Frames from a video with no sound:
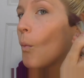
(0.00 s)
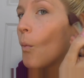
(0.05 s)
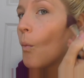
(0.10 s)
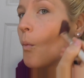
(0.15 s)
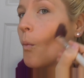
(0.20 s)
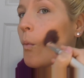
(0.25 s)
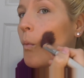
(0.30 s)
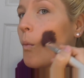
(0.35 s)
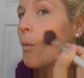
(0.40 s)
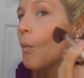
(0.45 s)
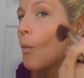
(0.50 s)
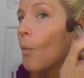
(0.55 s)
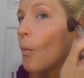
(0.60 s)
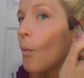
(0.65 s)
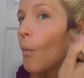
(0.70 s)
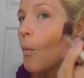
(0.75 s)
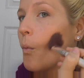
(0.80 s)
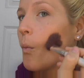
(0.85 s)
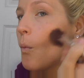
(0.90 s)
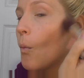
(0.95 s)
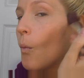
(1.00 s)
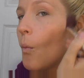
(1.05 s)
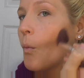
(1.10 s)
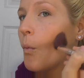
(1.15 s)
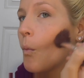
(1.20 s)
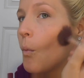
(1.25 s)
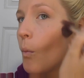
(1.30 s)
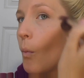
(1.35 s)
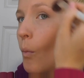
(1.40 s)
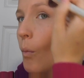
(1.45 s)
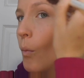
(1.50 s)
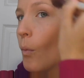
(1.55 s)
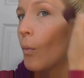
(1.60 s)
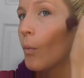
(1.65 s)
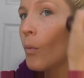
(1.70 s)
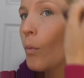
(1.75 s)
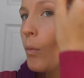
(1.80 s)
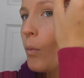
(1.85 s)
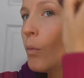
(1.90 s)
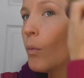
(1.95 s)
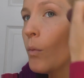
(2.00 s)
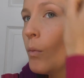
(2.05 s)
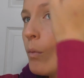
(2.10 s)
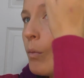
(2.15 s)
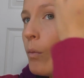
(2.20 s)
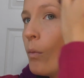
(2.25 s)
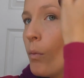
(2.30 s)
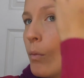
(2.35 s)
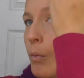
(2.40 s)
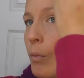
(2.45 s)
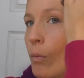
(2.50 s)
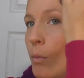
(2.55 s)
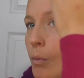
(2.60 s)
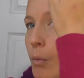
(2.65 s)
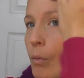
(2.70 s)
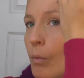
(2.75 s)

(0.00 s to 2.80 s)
Nobody speaks.